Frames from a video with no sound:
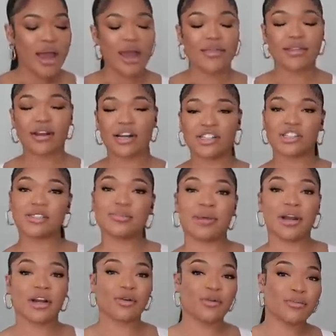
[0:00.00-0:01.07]
And then I just
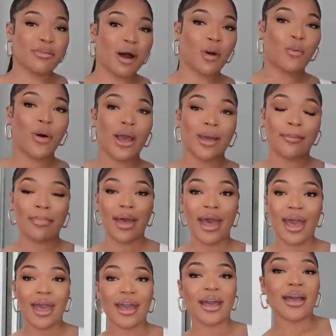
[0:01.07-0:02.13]
paired it with my white
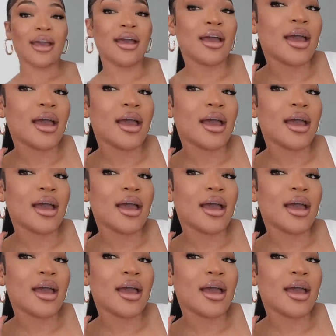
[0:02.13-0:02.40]
bag.